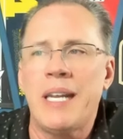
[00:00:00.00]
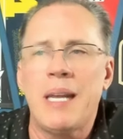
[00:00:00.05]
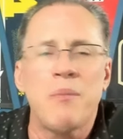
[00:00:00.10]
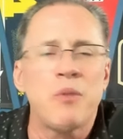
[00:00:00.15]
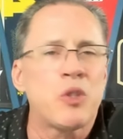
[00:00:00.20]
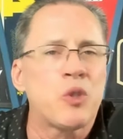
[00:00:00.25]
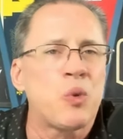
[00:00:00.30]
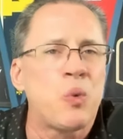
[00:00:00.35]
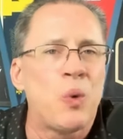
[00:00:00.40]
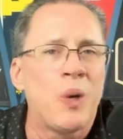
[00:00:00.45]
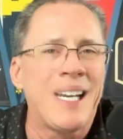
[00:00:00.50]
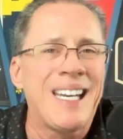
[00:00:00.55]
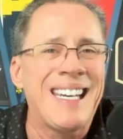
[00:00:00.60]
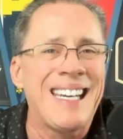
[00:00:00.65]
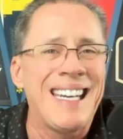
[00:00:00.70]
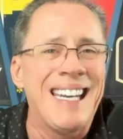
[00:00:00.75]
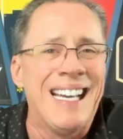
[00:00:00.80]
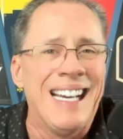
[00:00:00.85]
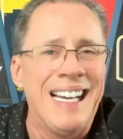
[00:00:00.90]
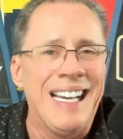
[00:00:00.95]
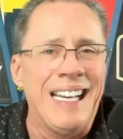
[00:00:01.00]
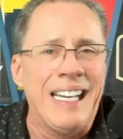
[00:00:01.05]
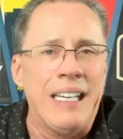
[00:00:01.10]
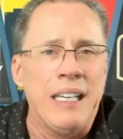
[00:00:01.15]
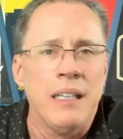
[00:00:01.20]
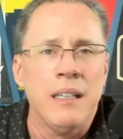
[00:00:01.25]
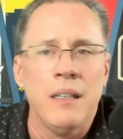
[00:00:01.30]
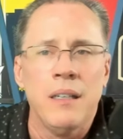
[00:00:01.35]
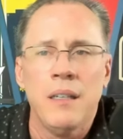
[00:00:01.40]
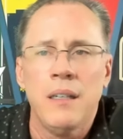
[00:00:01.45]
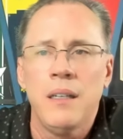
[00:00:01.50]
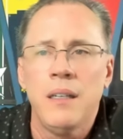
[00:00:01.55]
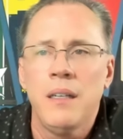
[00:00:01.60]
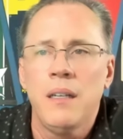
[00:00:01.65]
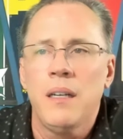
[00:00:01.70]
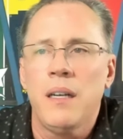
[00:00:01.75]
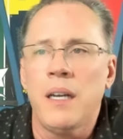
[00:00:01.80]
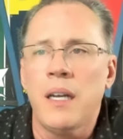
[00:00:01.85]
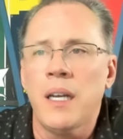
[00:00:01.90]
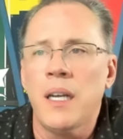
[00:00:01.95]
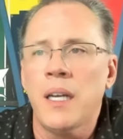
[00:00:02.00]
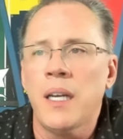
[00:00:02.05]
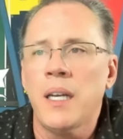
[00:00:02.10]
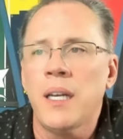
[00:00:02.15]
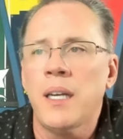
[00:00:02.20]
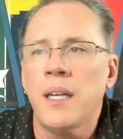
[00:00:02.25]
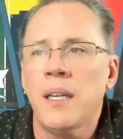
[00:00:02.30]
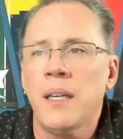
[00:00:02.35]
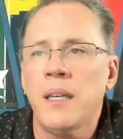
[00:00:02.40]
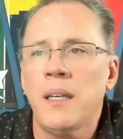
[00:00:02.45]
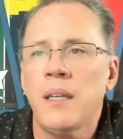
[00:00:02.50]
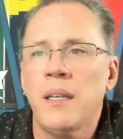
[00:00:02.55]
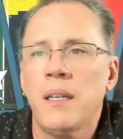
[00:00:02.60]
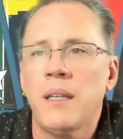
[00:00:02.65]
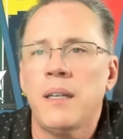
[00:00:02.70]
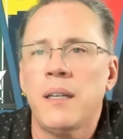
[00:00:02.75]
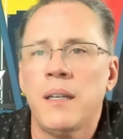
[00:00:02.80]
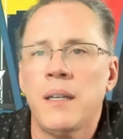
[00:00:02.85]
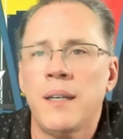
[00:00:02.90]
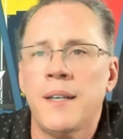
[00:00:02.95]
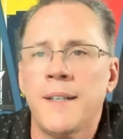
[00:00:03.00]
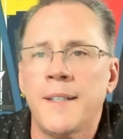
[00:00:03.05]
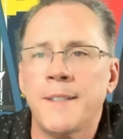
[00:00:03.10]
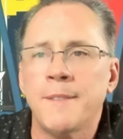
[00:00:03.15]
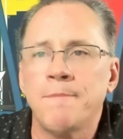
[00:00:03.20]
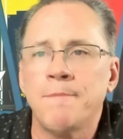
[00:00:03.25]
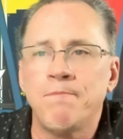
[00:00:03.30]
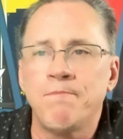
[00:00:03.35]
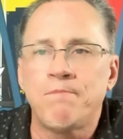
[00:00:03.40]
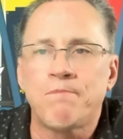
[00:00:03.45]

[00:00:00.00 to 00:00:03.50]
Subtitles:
the game was 20-9. In fact,